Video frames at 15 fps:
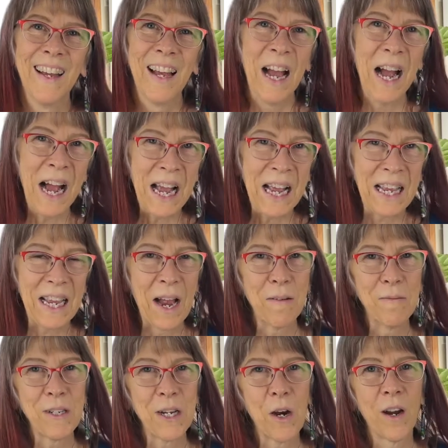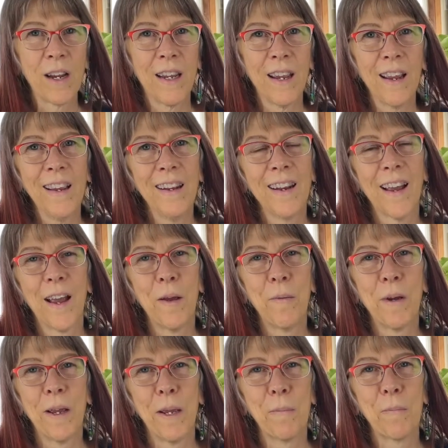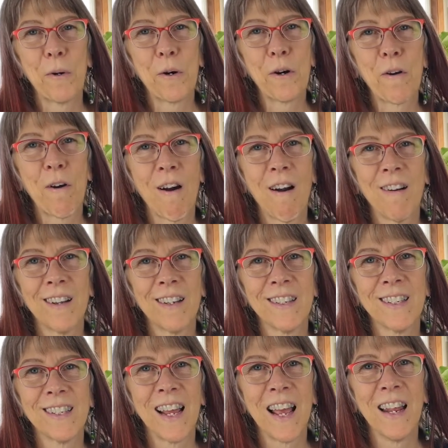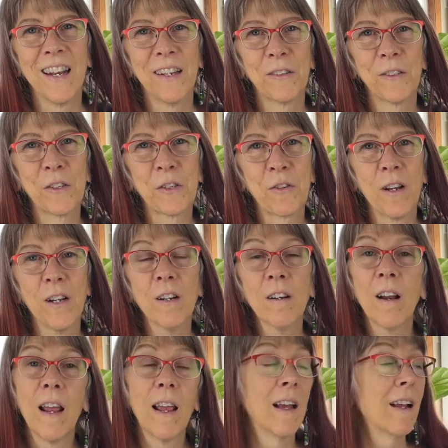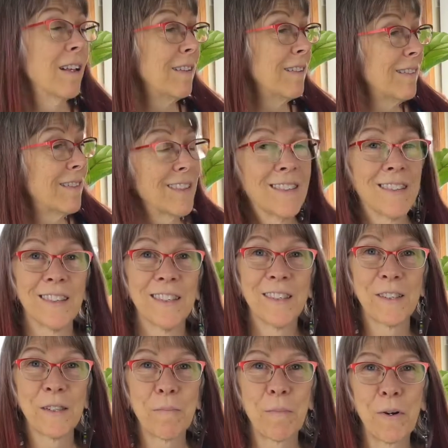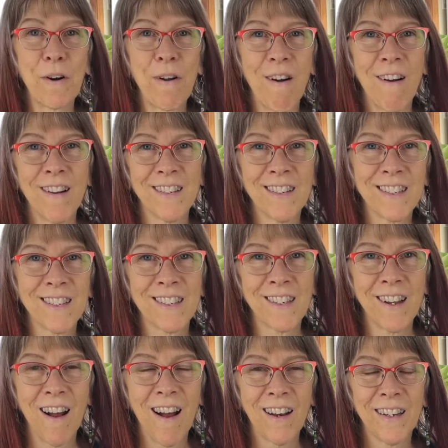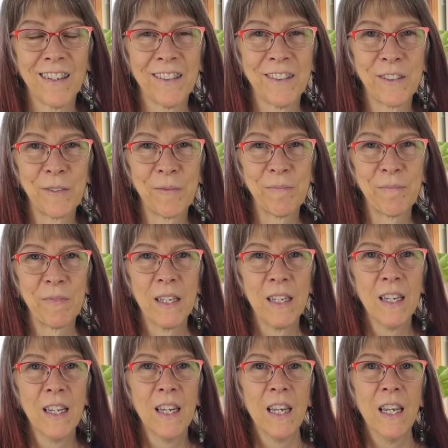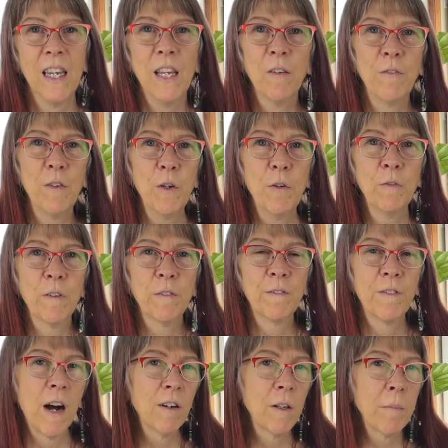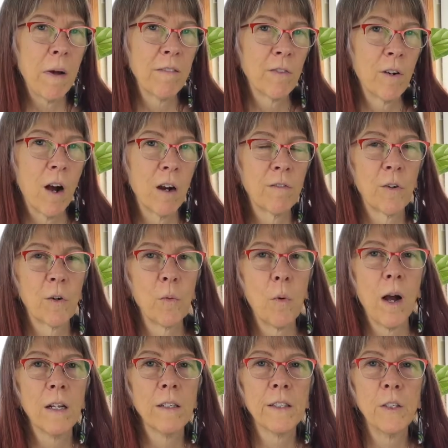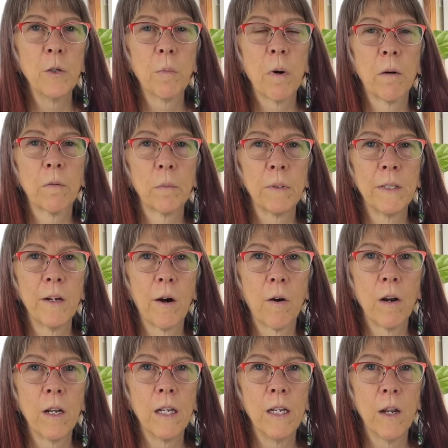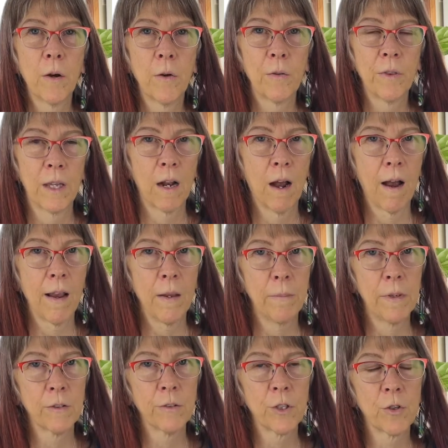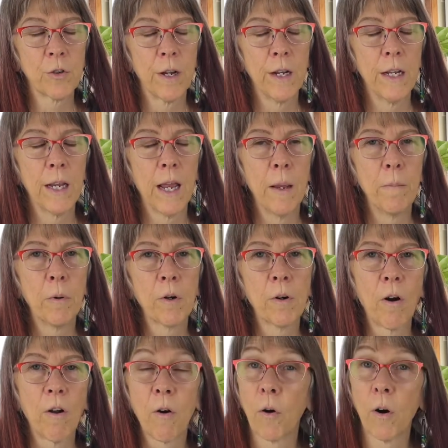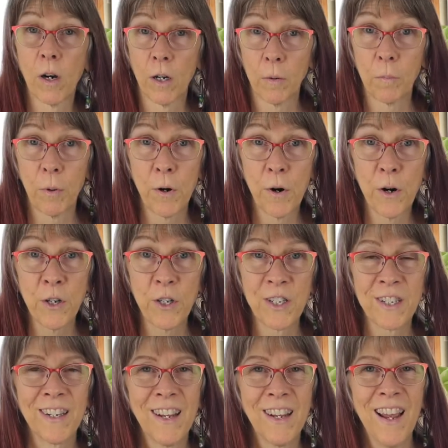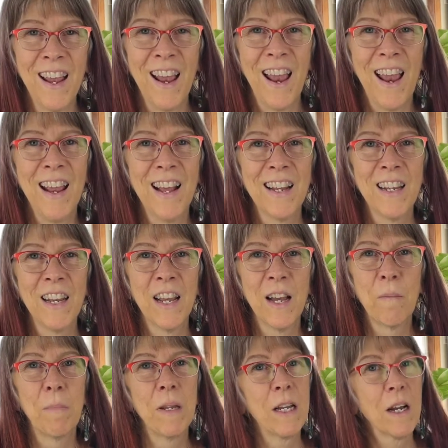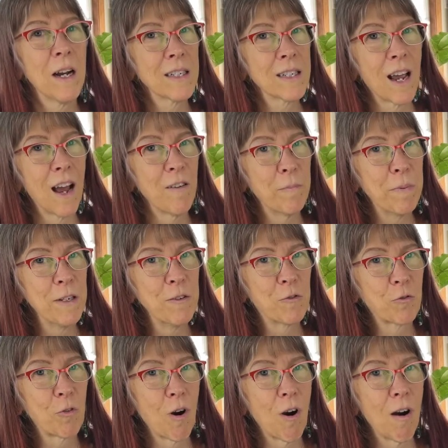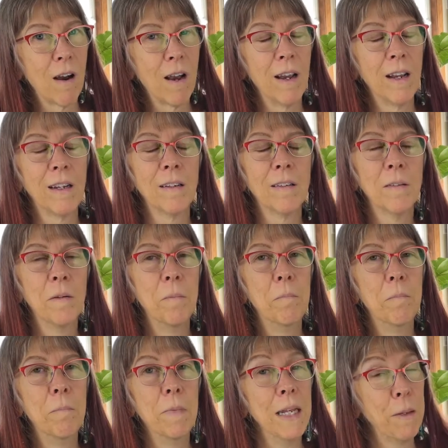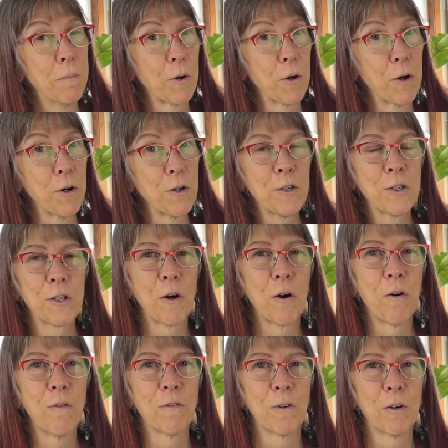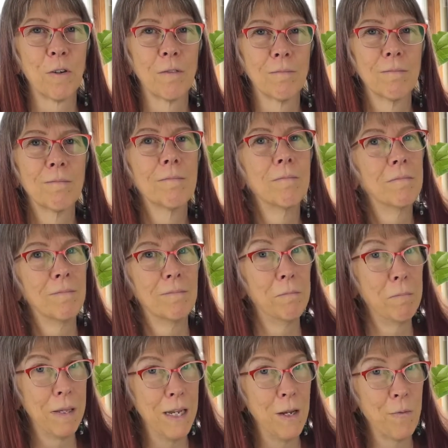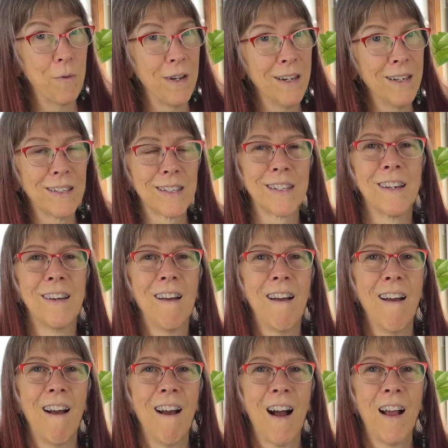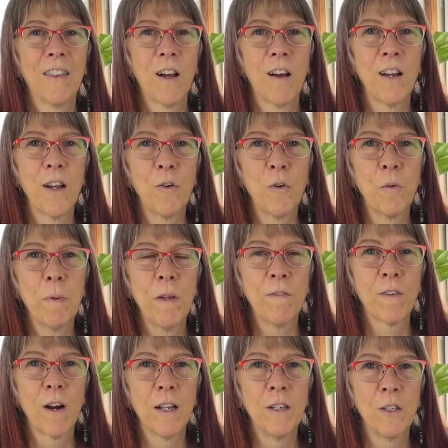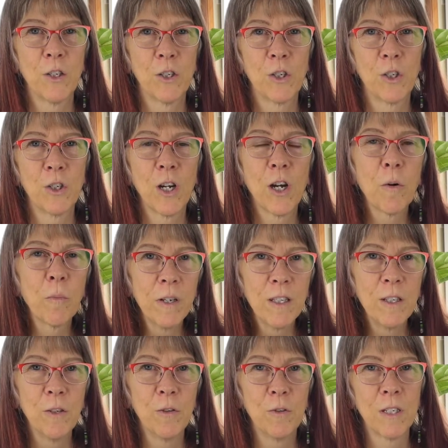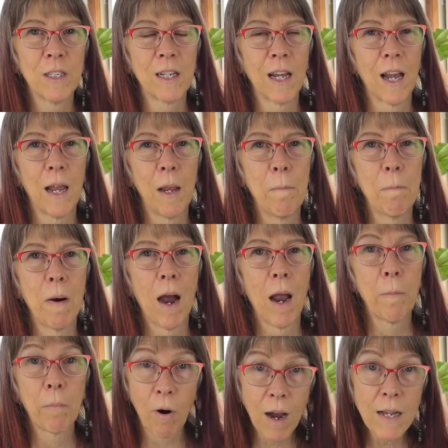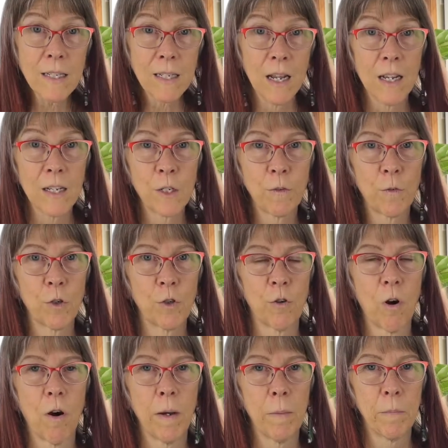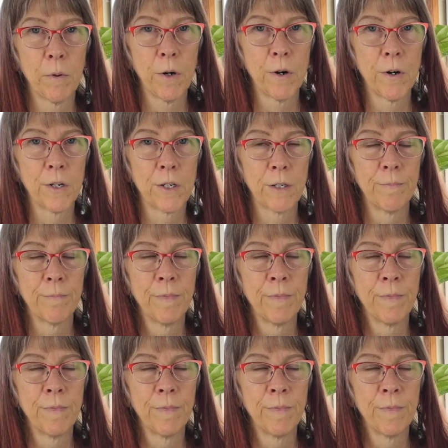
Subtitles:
Hi, I'm Tara Kate. I'm a bird artist and illustrator, and this is the Bird Artist's Cottage. If you've followed my vlog for a while, then you probably already know that I am illustrating a book on Oregon birds. And because I've been drawing many birds over many weeks, I thought it would be fun to share with you today my process for drawing birds.